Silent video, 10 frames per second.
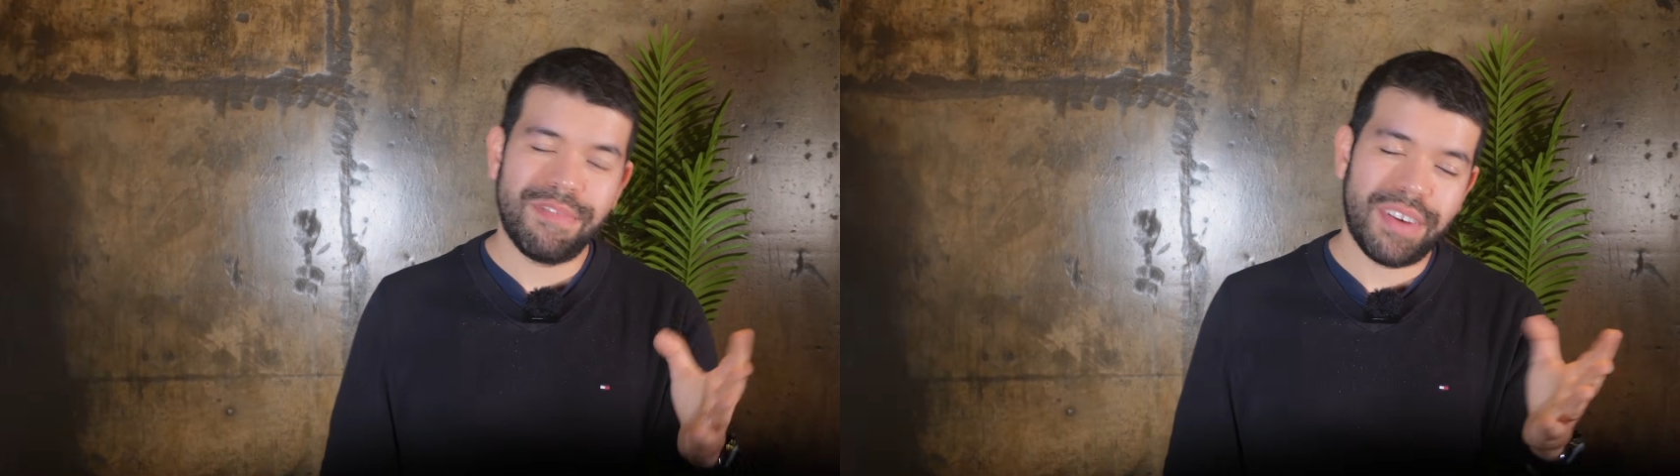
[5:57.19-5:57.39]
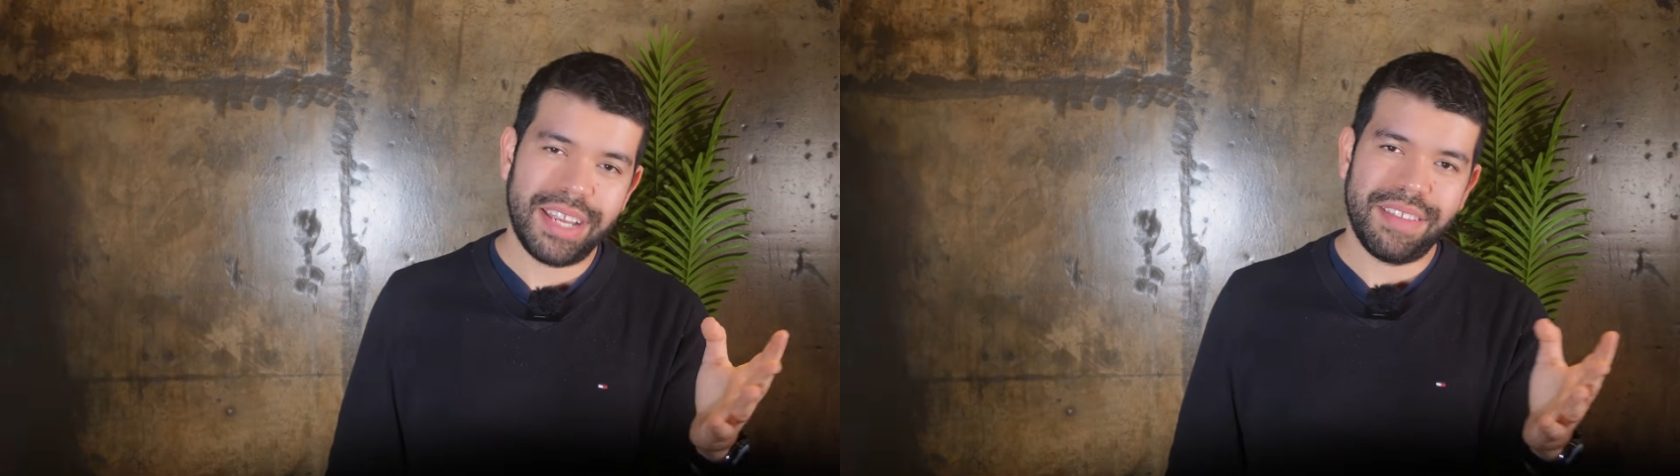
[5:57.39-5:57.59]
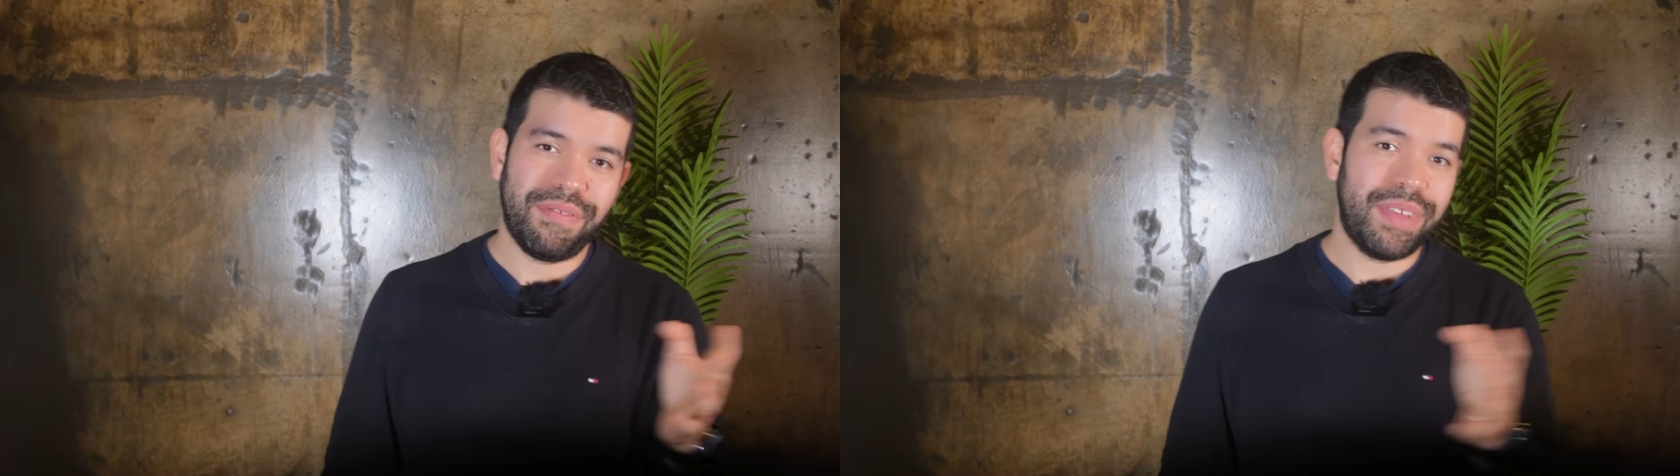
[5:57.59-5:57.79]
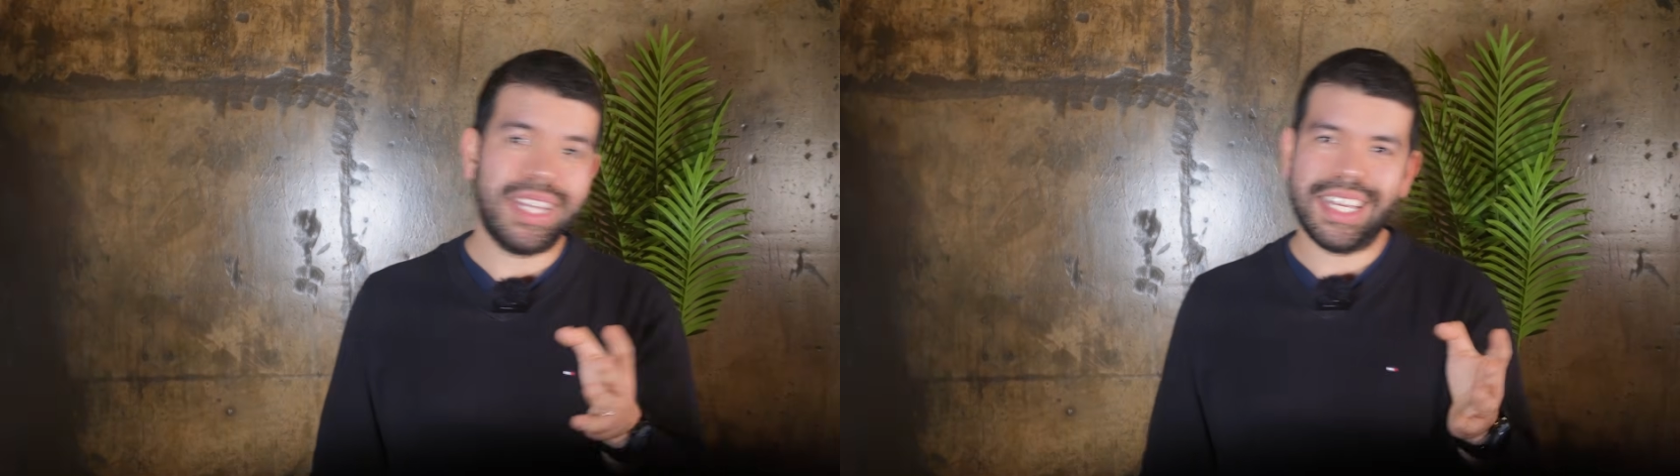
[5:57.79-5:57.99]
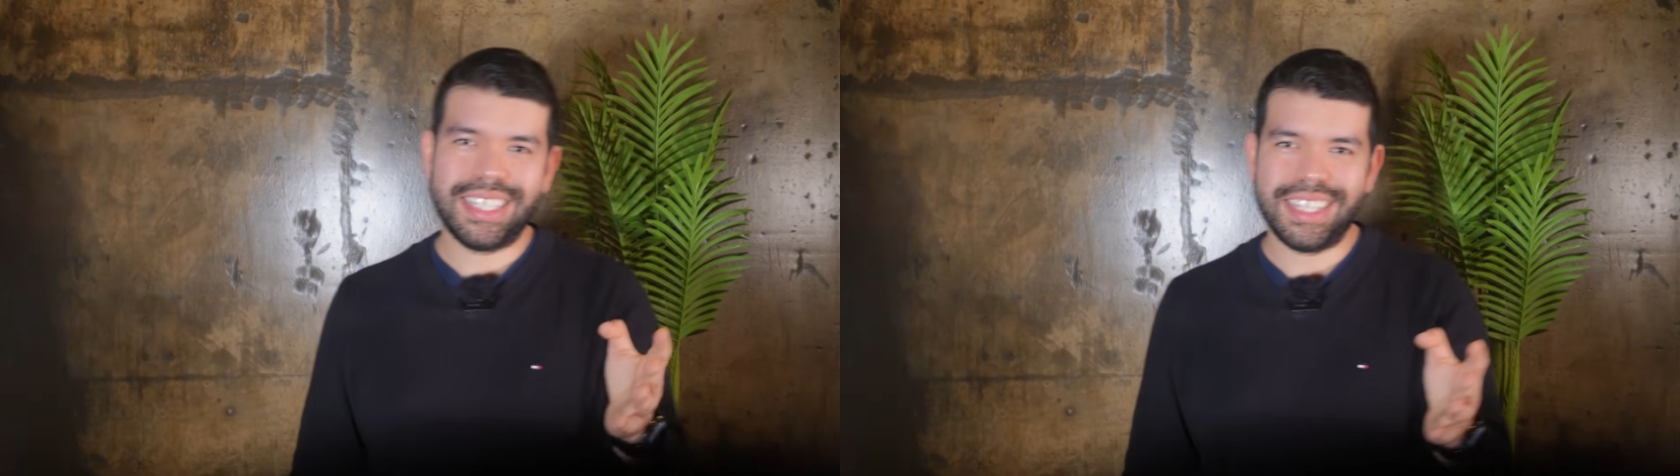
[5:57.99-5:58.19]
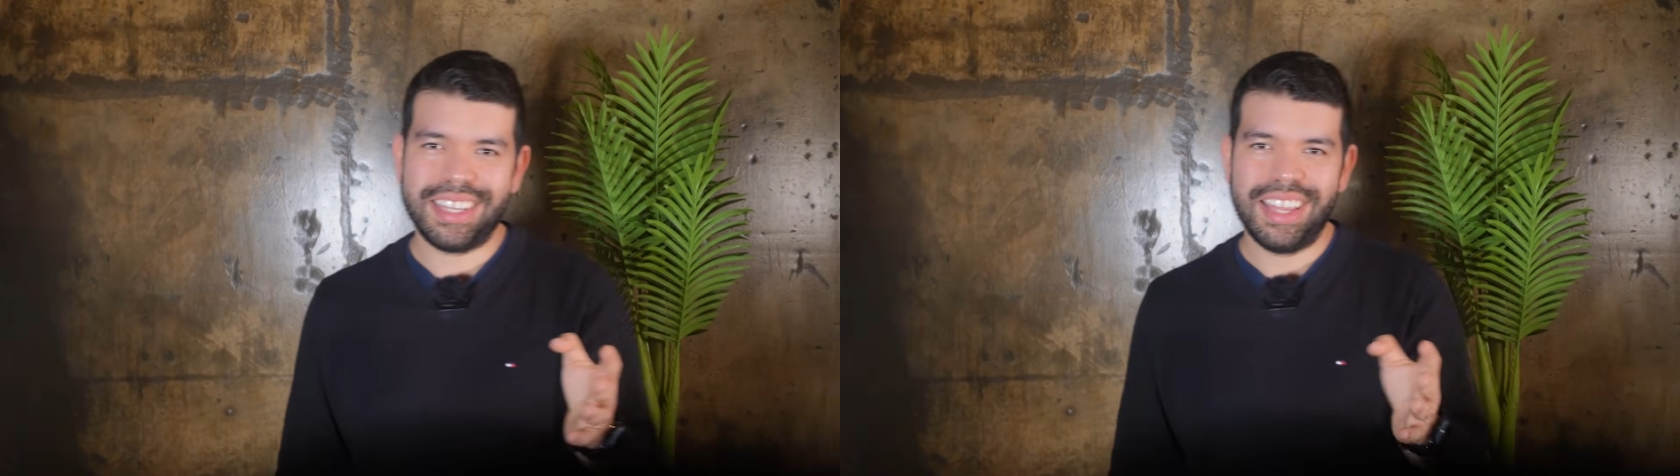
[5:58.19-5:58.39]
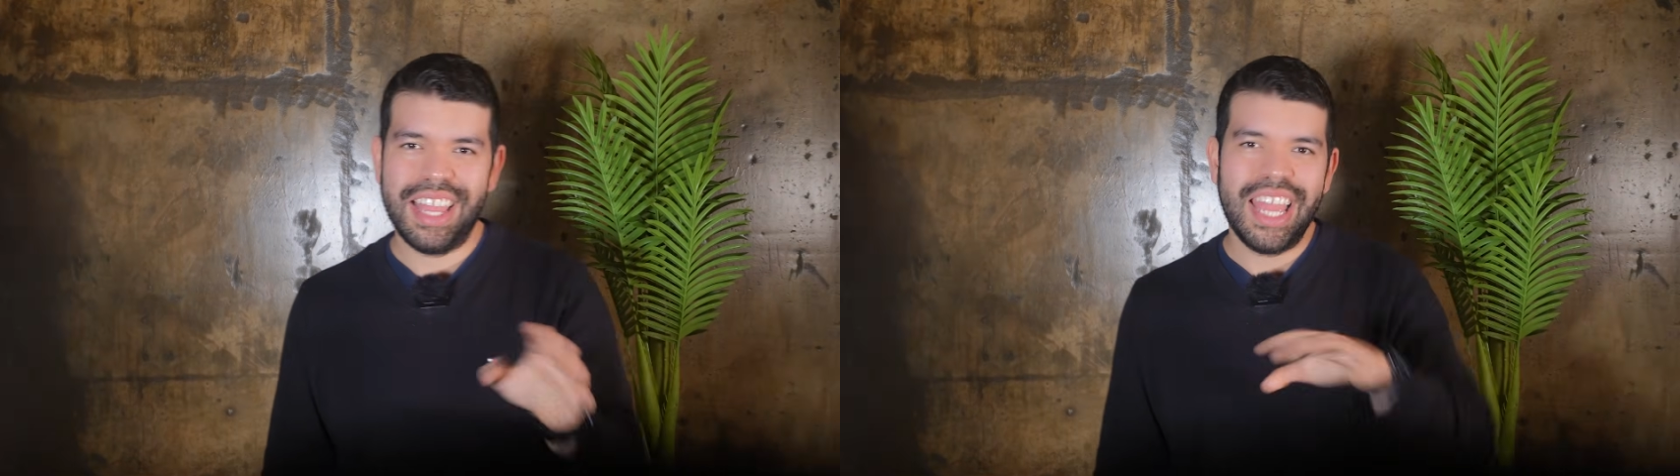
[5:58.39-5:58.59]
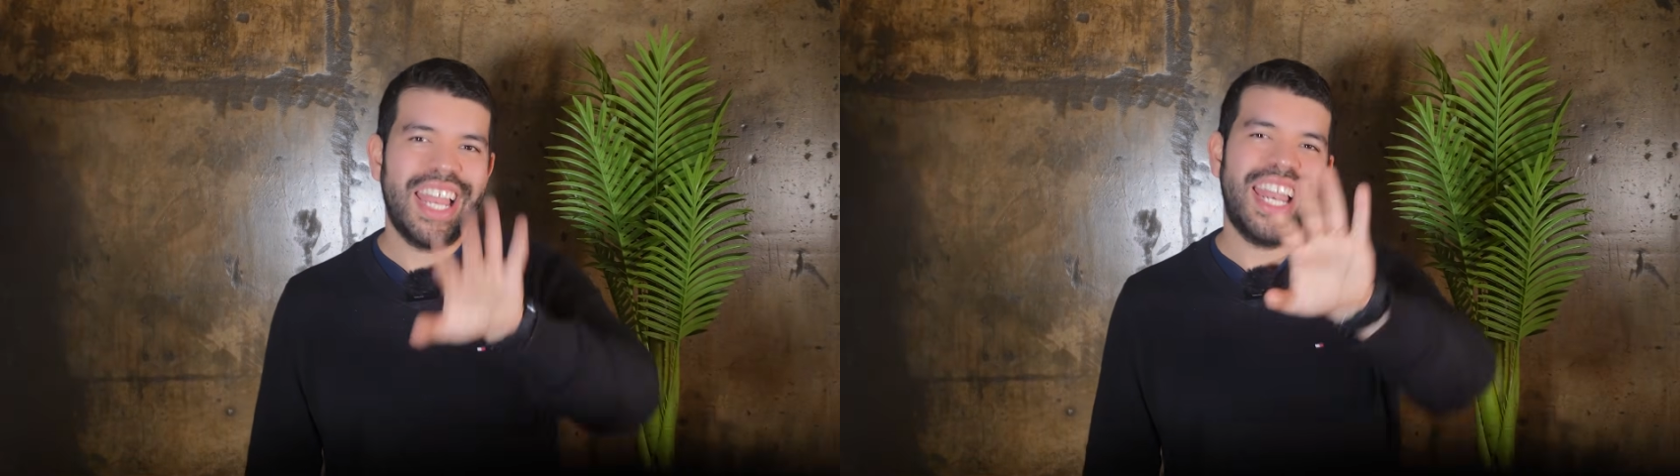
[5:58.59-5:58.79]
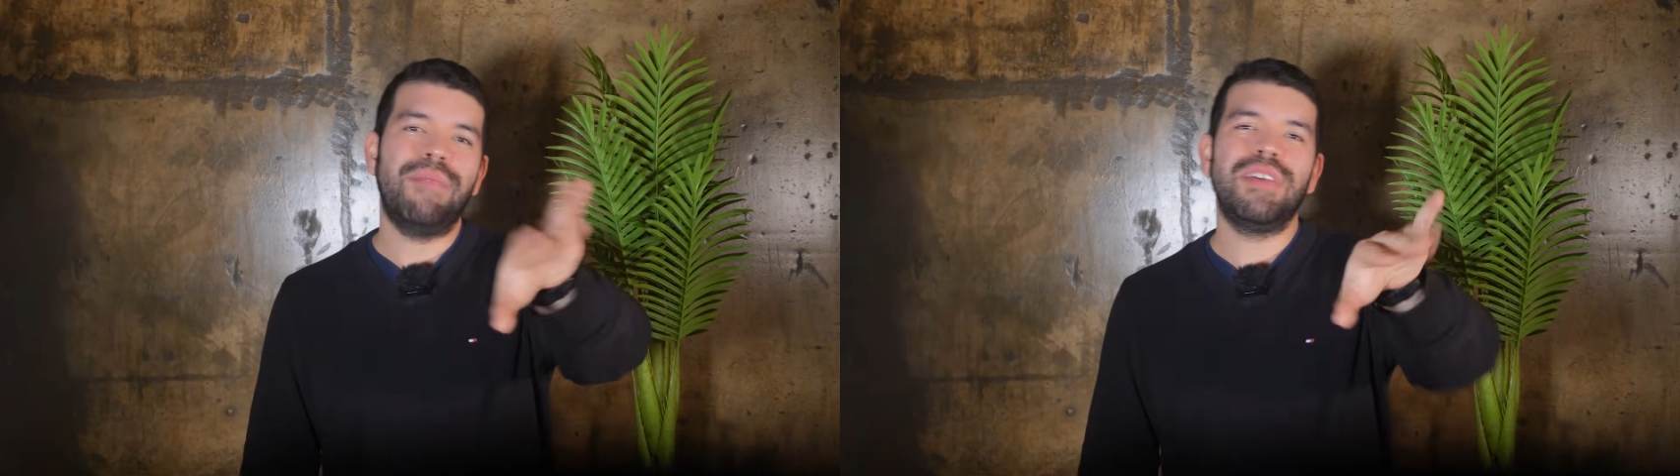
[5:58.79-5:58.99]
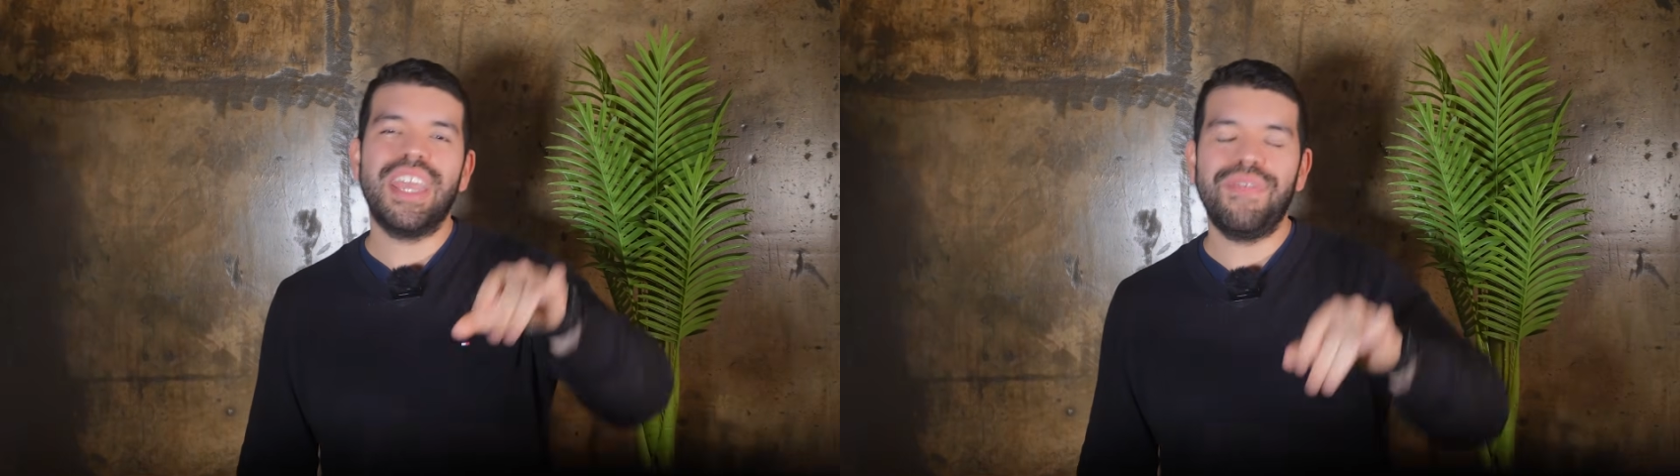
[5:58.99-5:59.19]
Right? Fantastic.
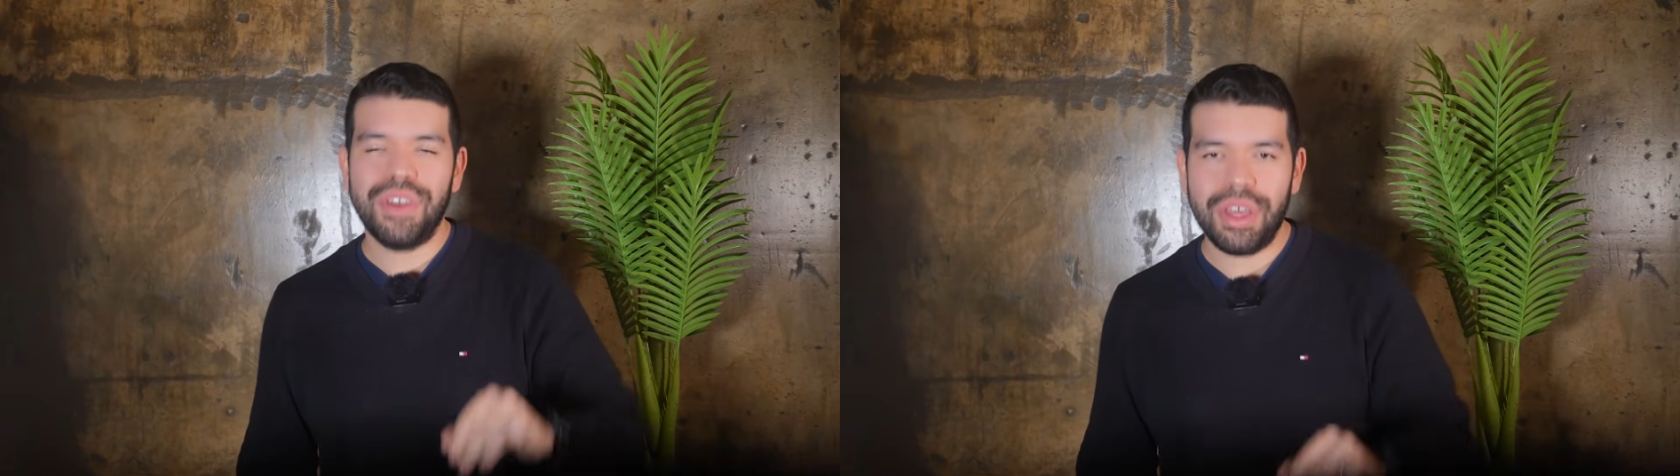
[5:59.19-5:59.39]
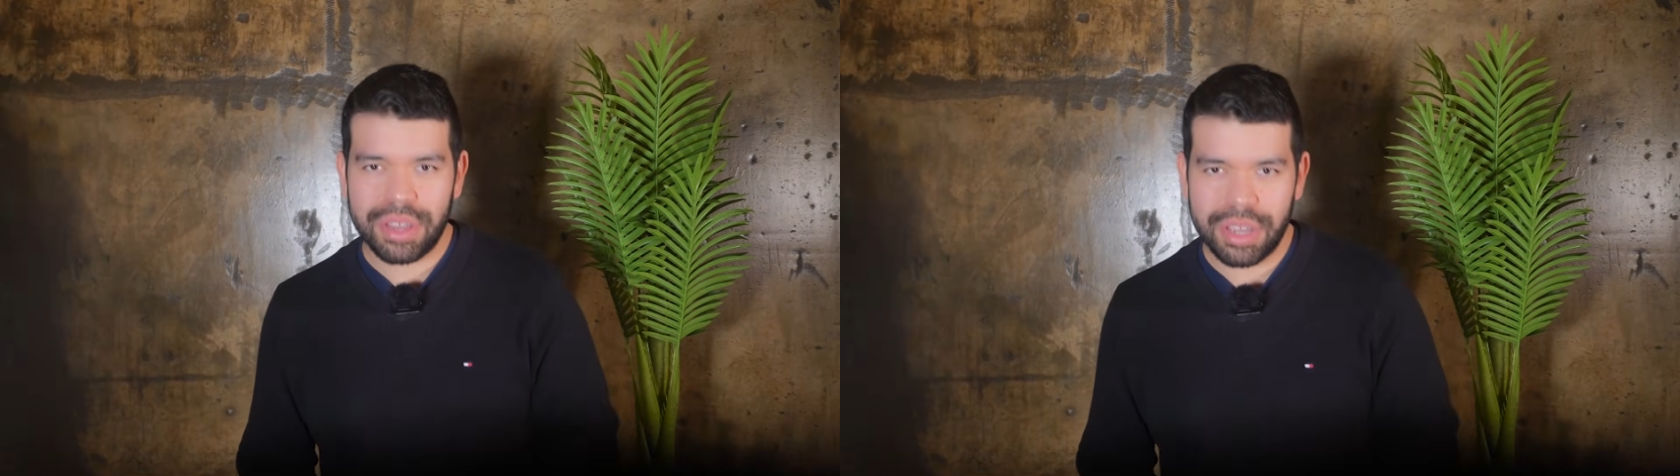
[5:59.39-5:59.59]
Let me give you another